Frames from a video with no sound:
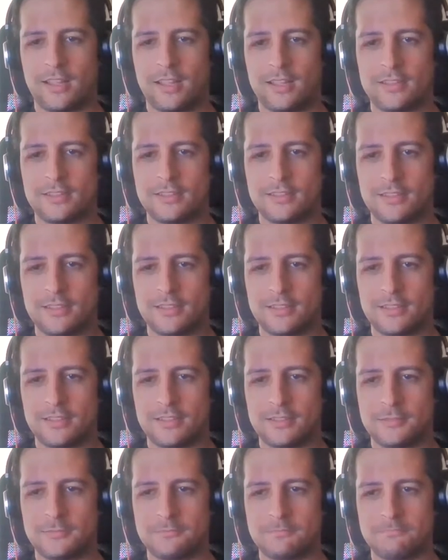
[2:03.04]
and
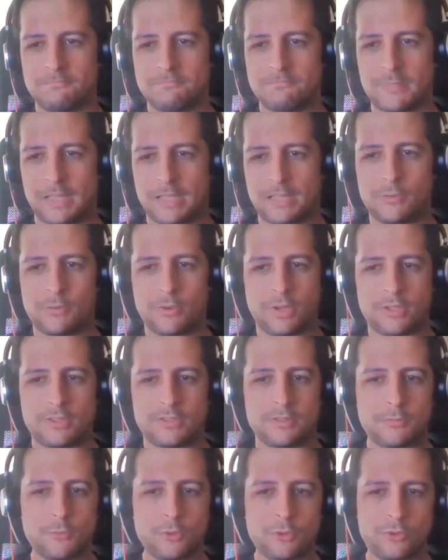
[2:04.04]
I think we got
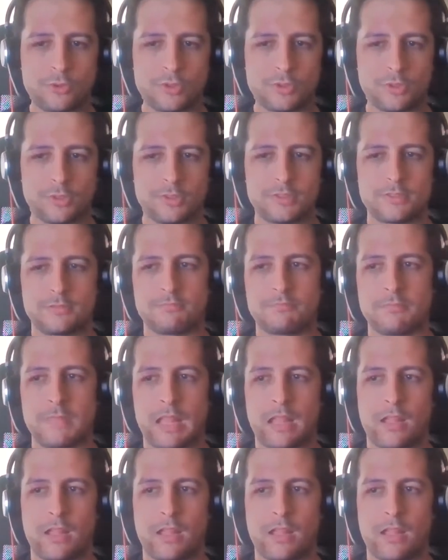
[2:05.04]
some good results.